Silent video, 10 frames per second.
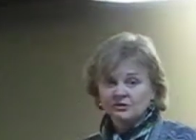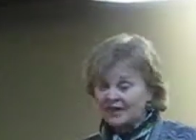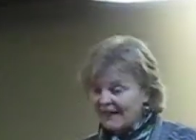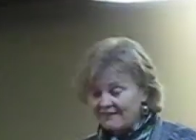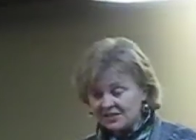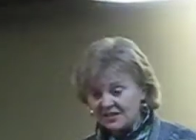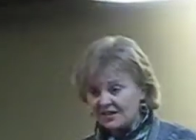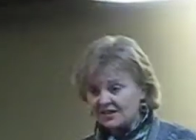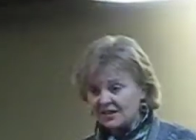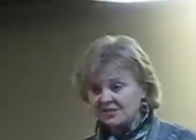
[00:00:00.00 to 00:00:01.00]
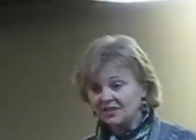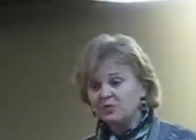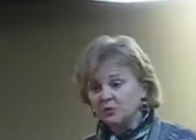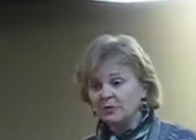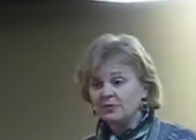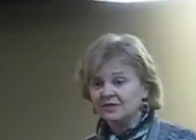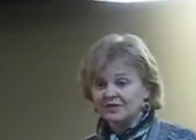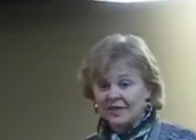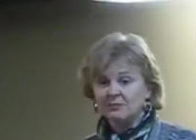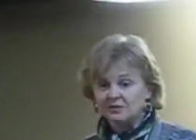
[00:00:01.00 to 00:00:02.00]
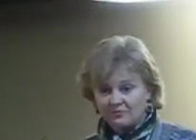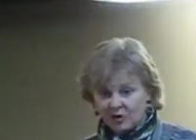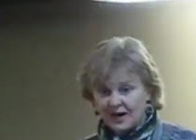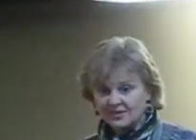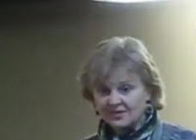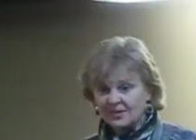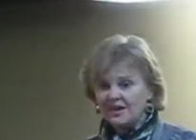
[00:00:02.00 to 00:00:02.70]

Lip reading: gave us anything, since we were disciples of Christ,